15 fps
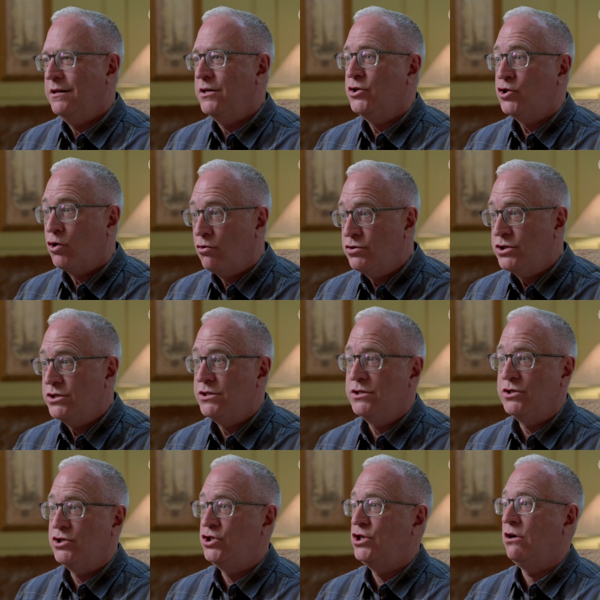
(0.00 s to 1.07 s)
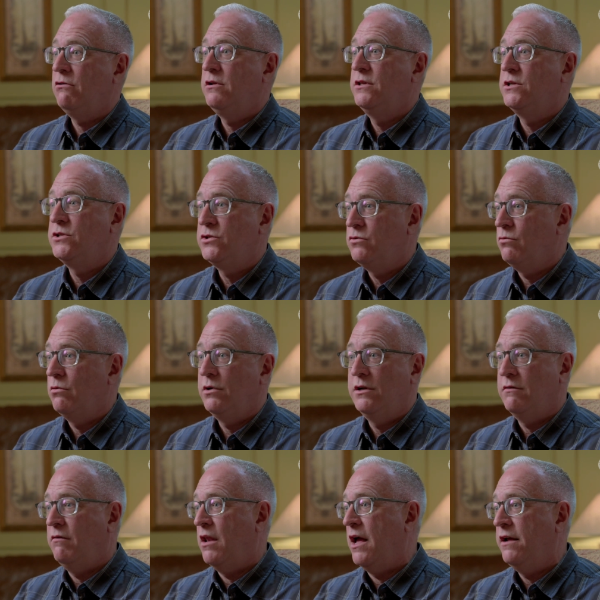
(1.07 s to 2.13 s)
in churches, sharing the story
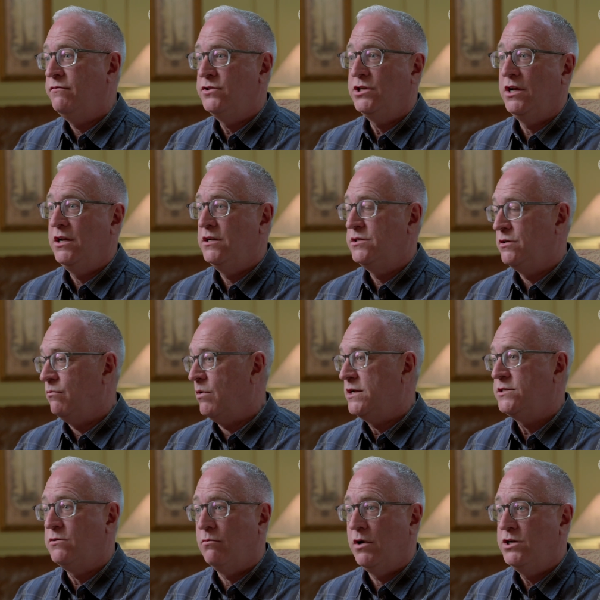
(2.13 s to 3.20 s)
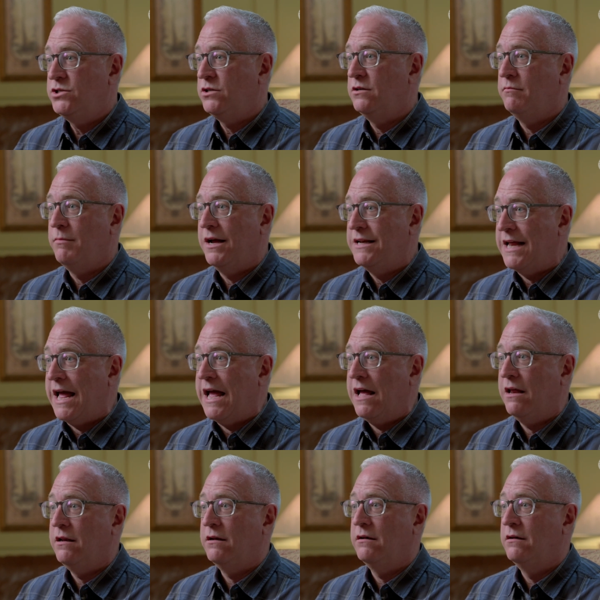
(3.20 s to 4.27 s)
of life change and restoration of my
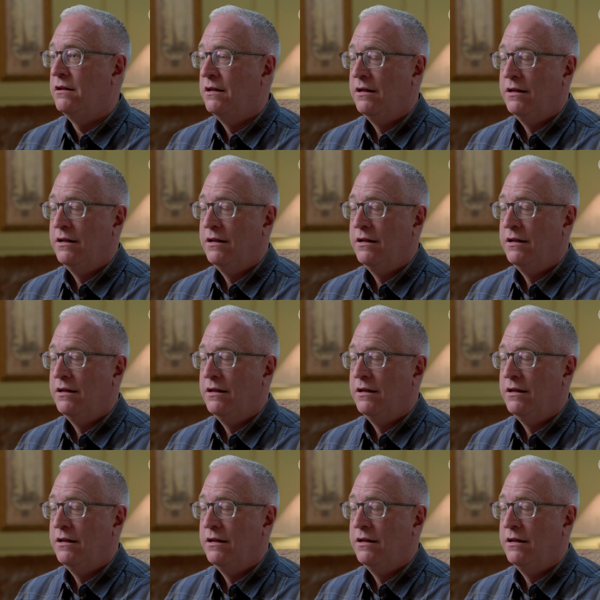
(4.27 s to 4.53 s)
dad and